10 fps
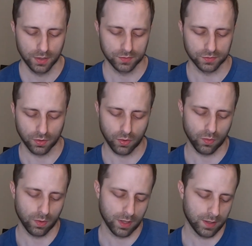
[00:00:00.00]

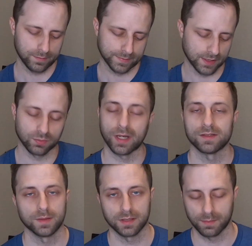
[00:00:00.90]
So that's why I
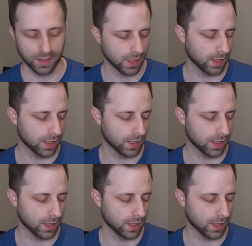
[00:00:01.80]
spent the money.